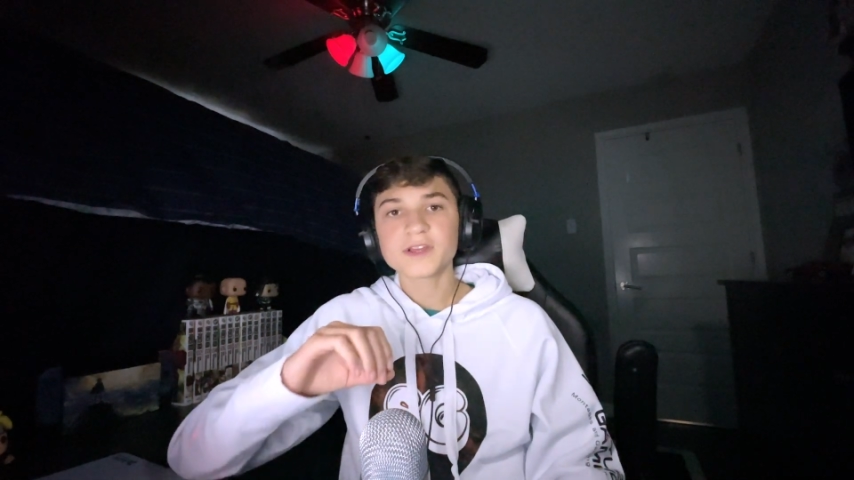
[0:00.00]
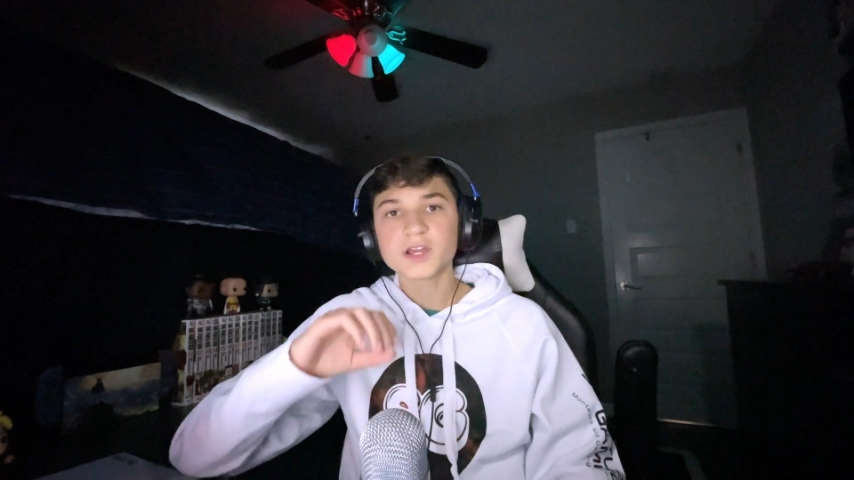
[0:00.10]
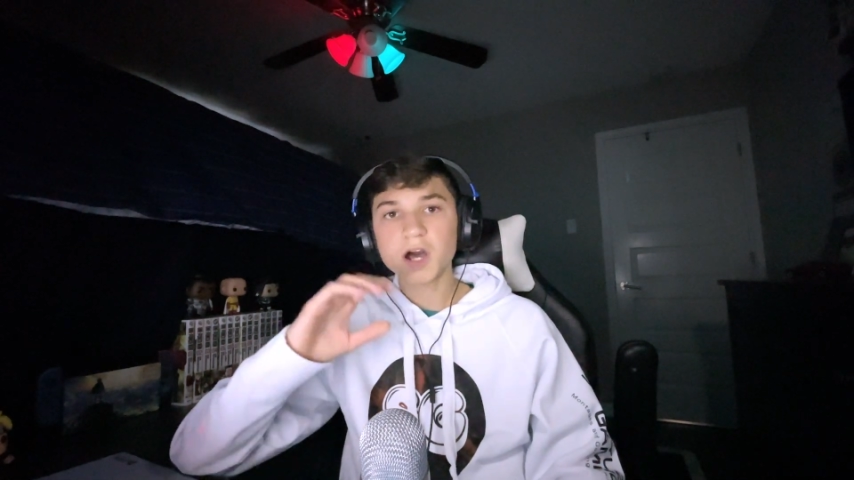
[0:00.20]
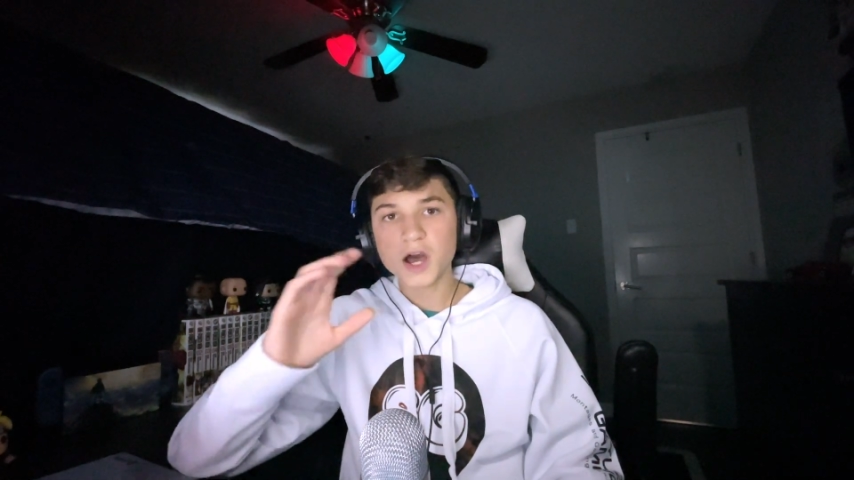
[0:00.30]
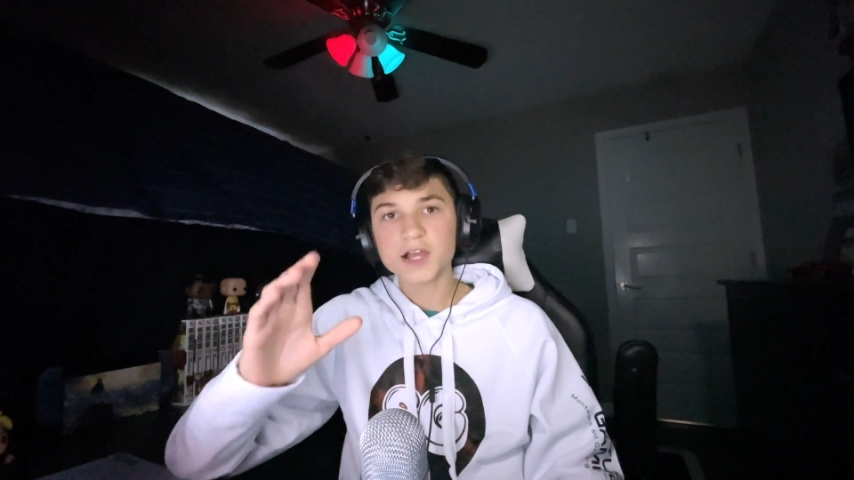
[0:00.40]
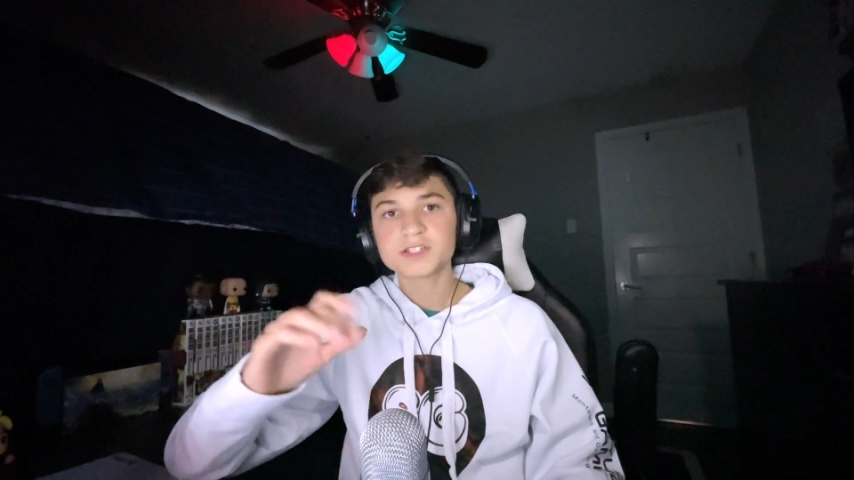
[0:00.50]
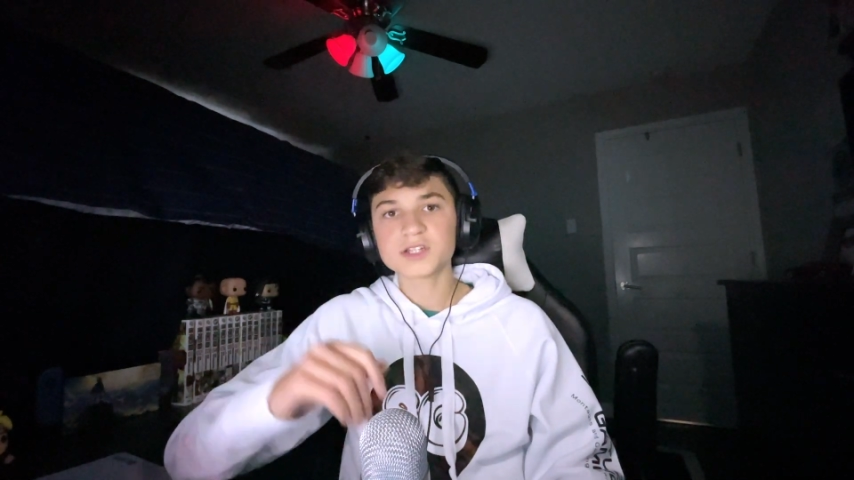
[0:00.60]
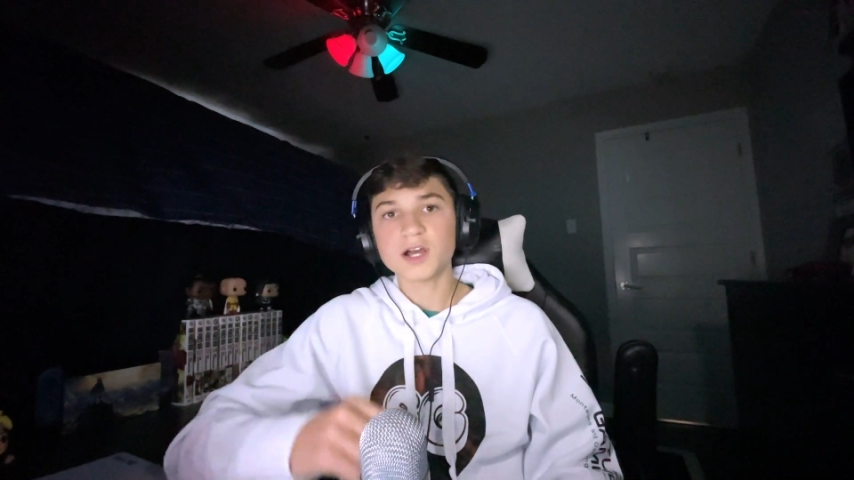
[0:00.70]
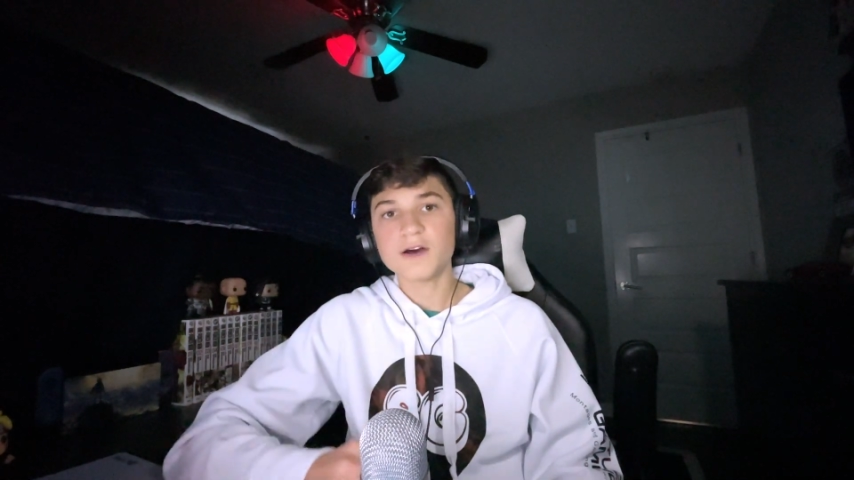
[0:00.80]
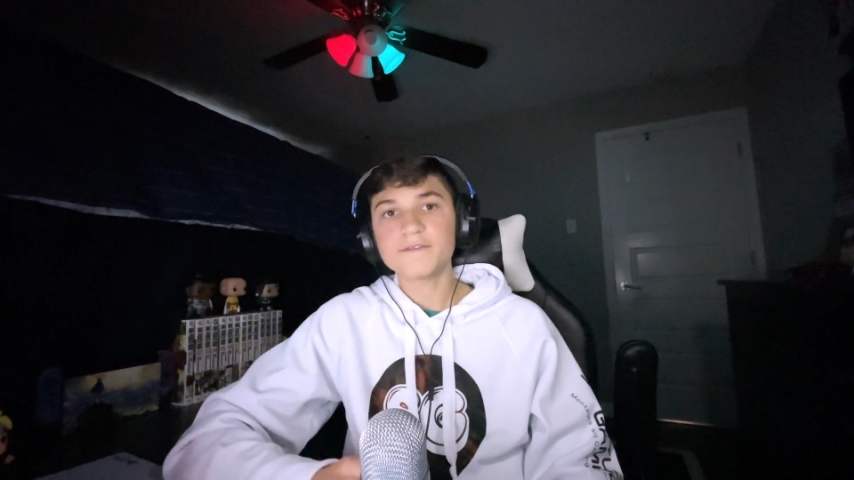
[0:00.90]
the
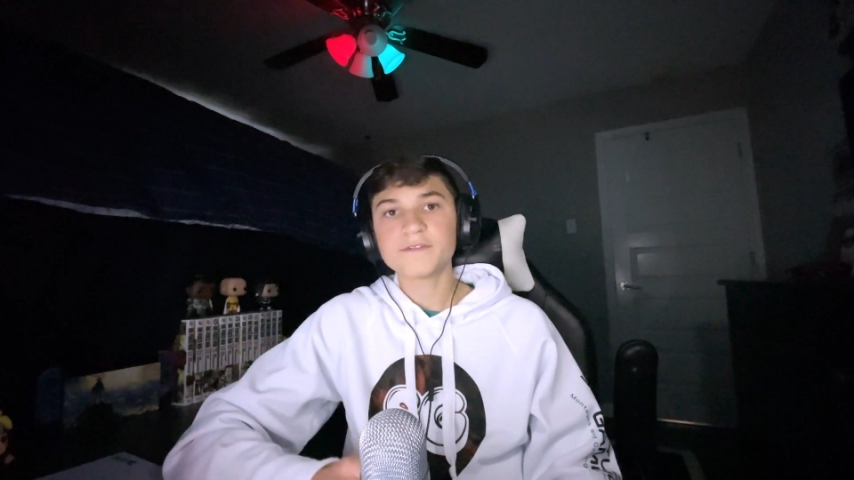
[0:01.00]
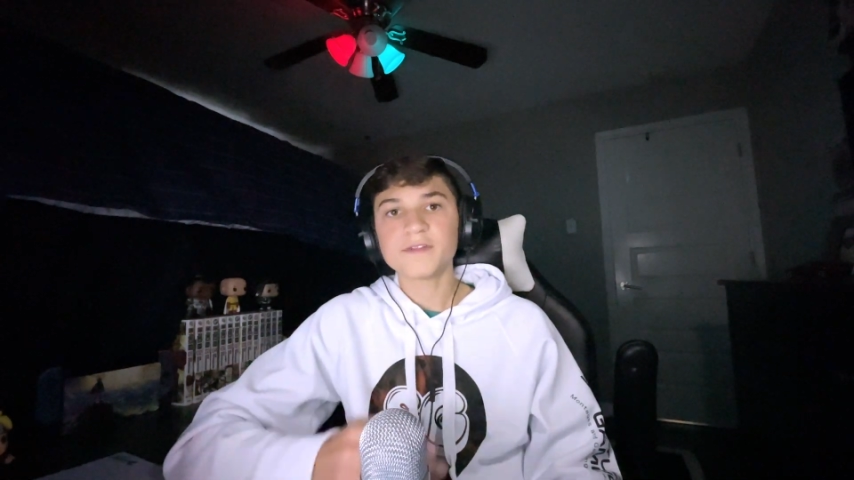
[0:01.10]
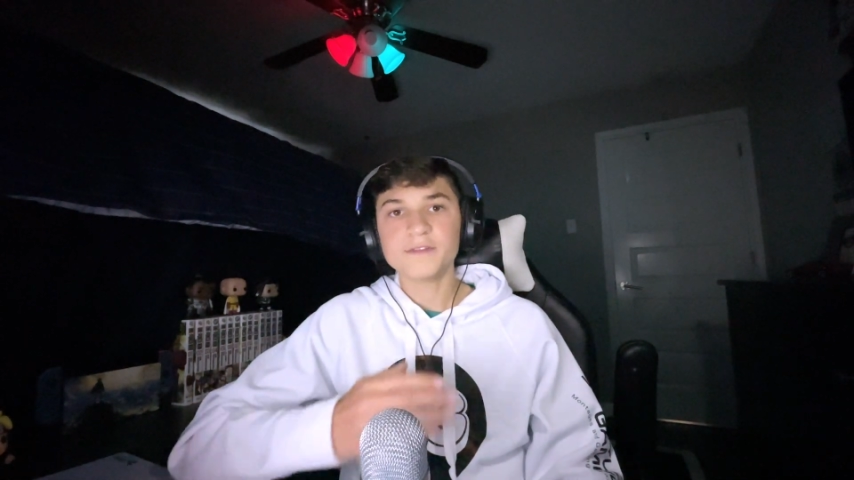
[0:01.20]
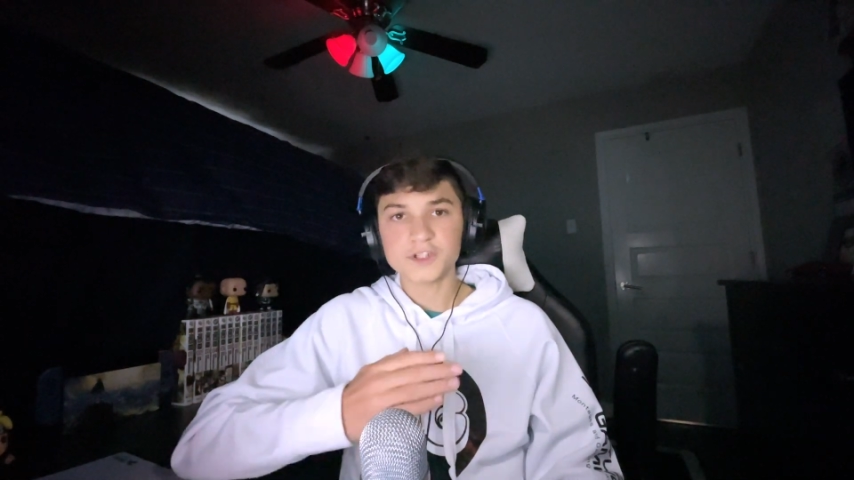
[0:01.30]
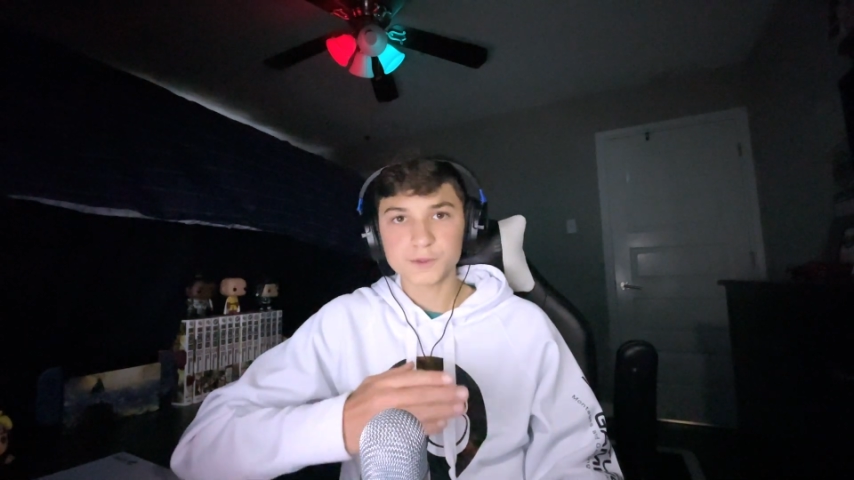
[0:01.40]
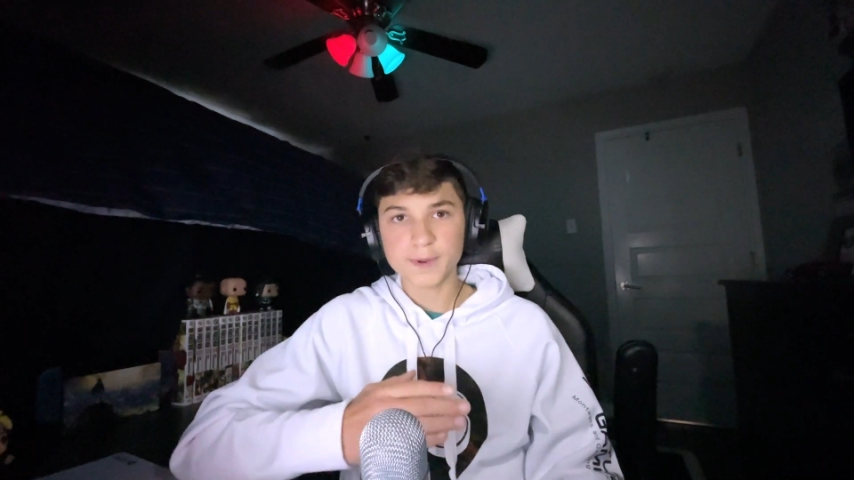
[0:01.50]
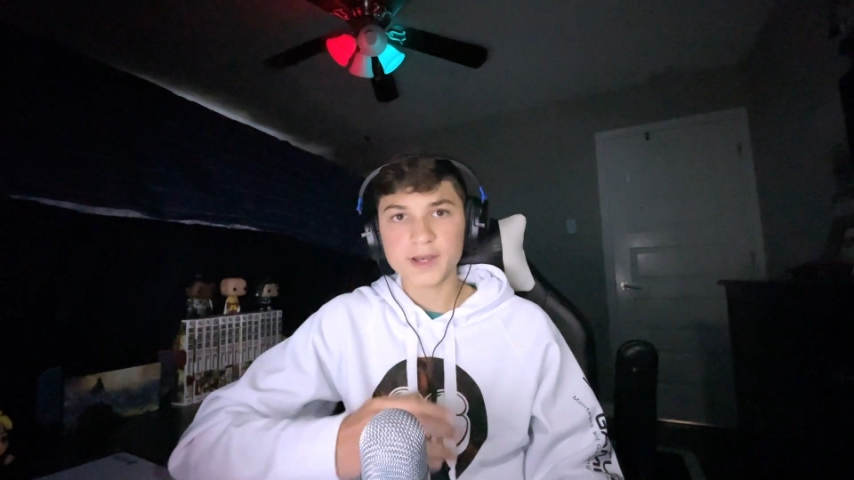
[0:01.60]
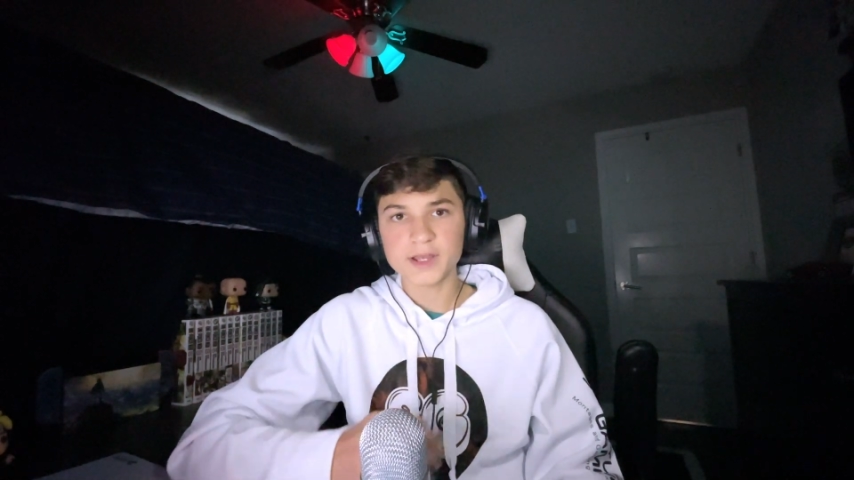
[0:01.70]
cost of the Spud